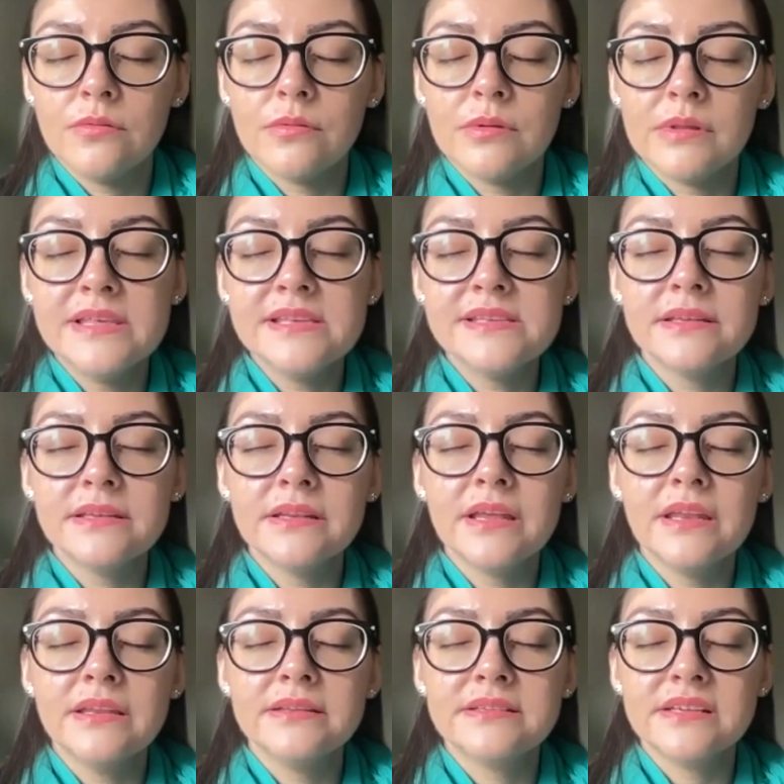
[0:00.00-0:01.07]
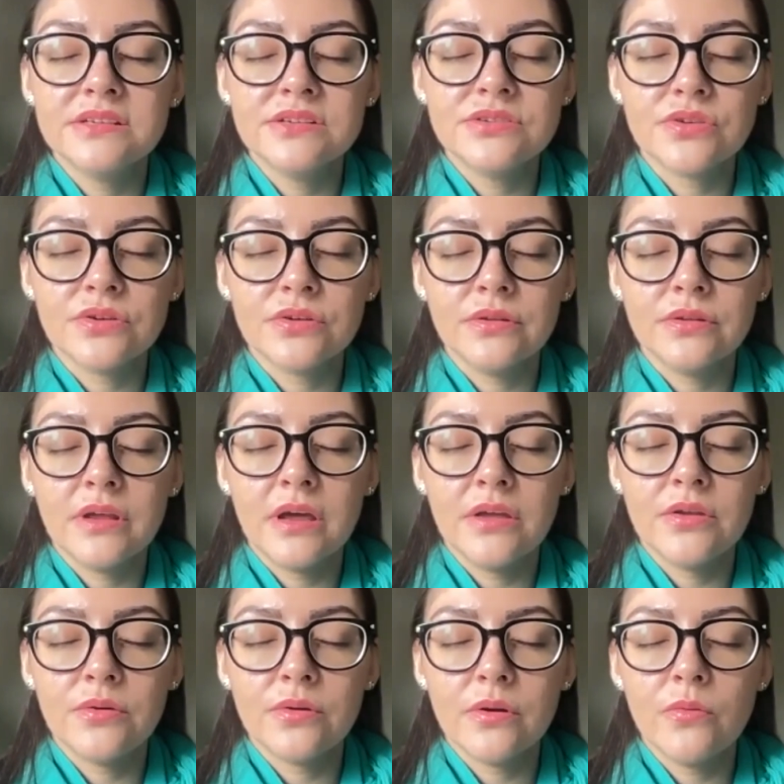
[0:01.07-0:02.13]
releasing any tension
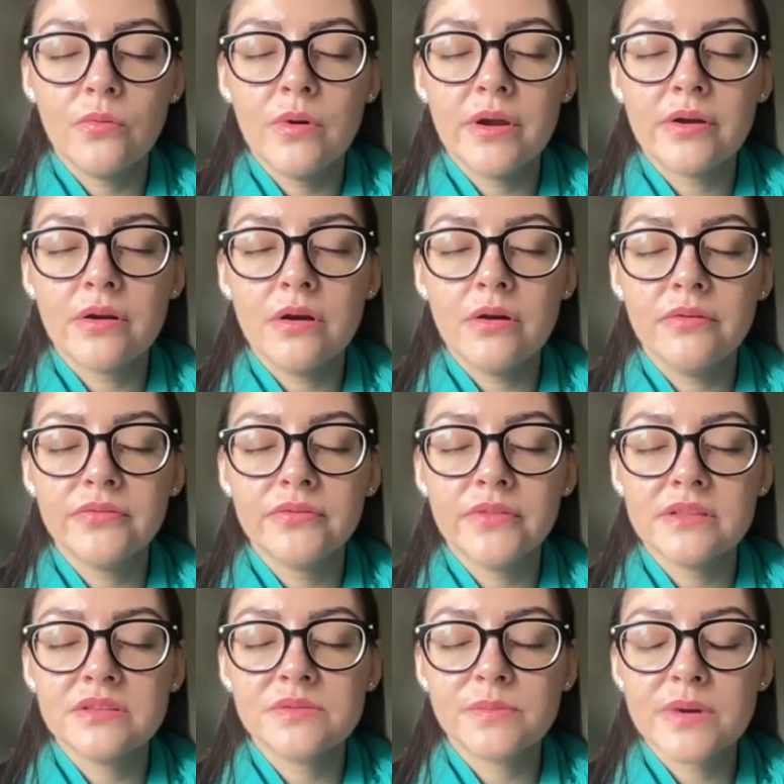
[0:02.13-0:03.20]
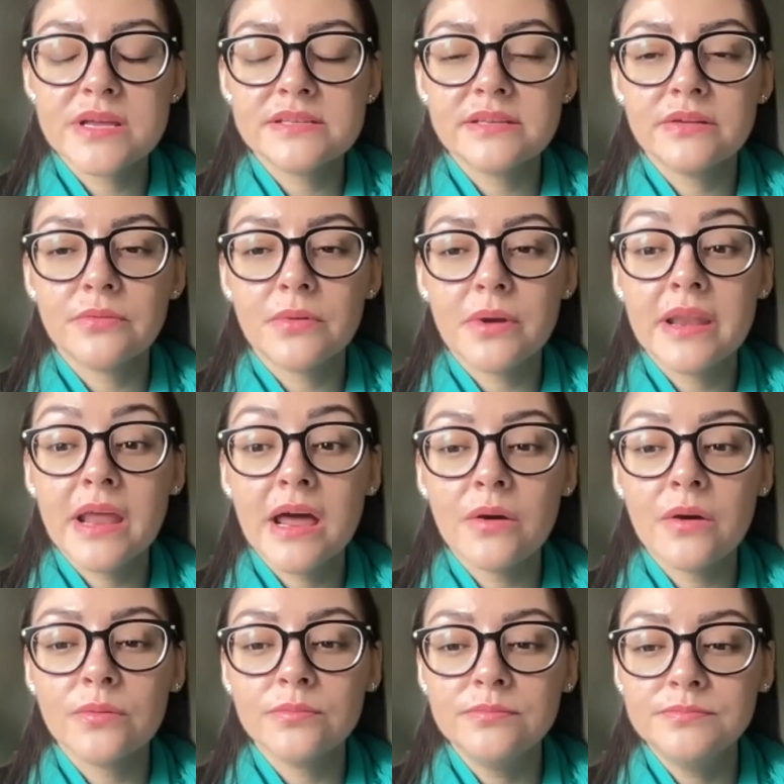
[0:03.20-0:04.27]
that you're aware of that's present right
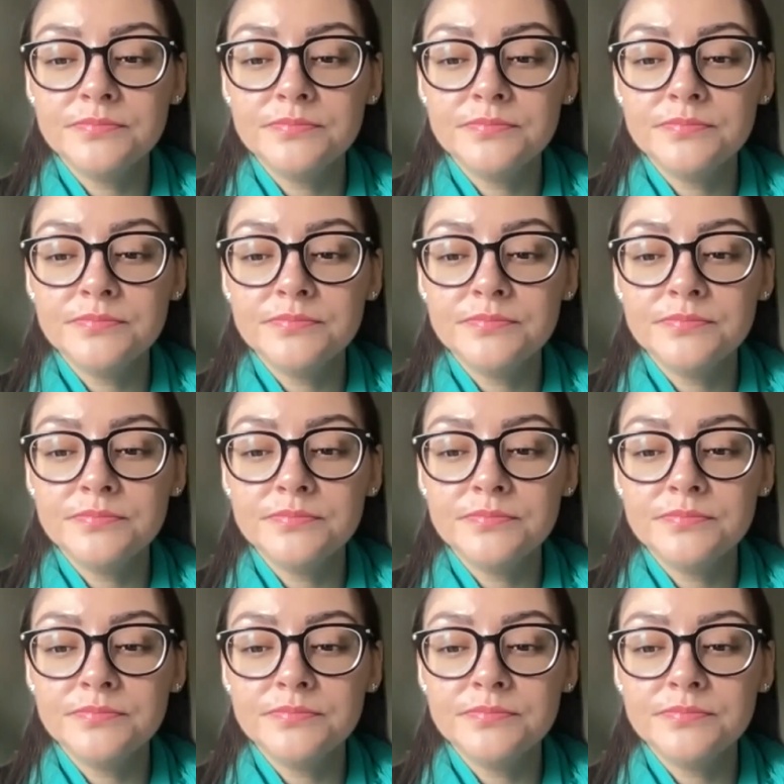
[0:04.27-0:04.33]
now.